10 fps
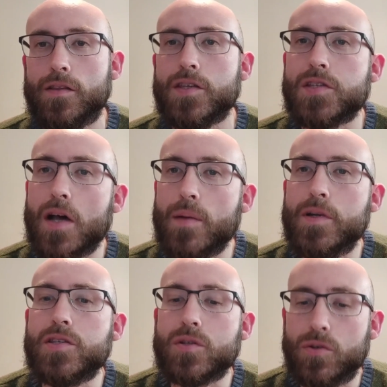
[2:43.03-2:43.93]
The
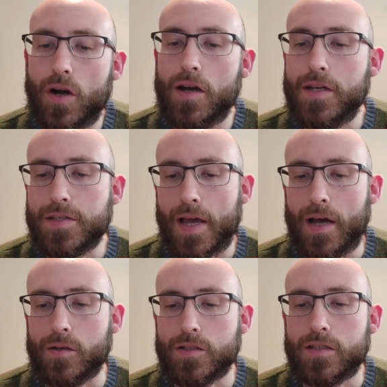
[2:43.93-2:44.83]
psalmist cries
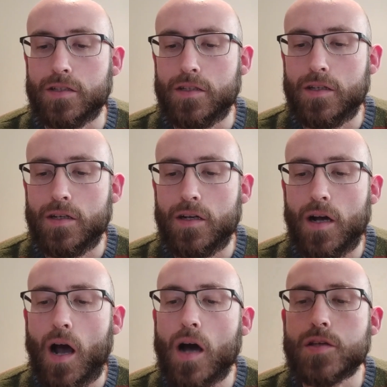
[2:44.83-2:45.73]
out,
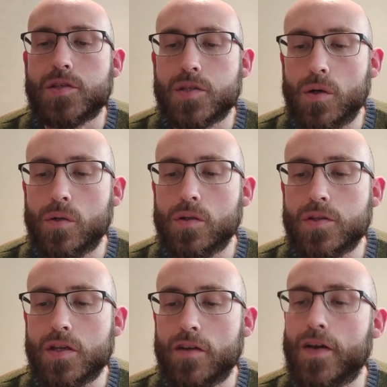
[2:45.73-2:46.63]
"Our
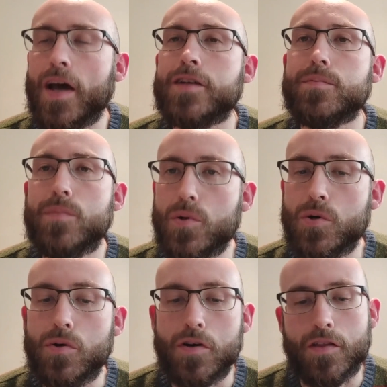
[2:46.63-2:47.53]
souls have had
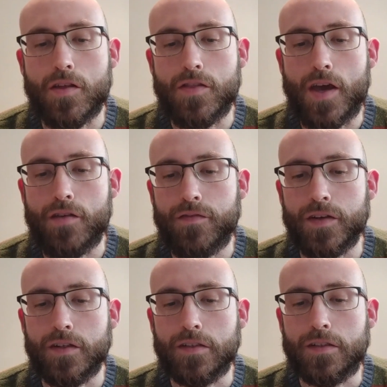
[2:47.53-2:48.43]
more than their
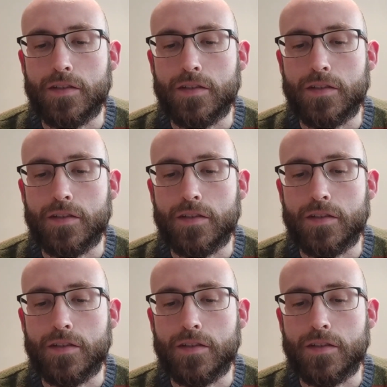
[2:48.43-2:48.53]
fill."